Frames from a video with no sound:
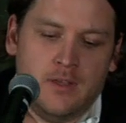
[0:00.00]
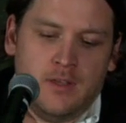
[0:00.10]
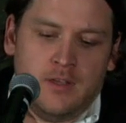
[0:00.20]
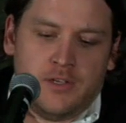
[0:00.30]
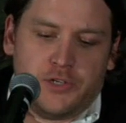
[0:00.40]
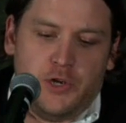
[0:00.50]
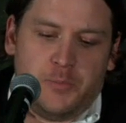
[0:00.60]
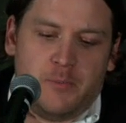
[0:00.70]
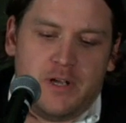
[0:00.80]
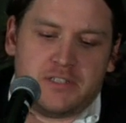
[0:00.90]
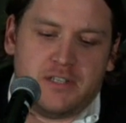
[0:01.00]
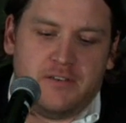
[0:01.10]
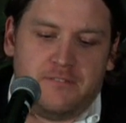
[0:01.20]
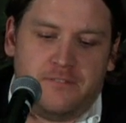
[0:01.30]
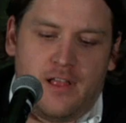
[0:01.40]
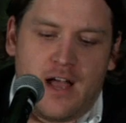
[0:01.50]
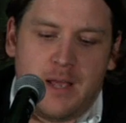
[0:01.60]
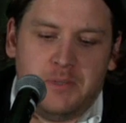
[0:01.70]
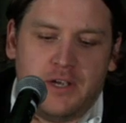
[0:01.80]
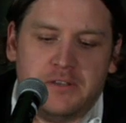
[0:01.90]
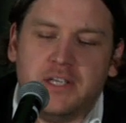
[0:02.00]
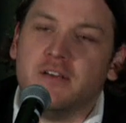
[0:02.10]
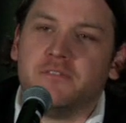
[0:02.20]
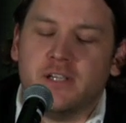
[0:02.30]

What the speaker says: Cooper must fly beyond the infinite to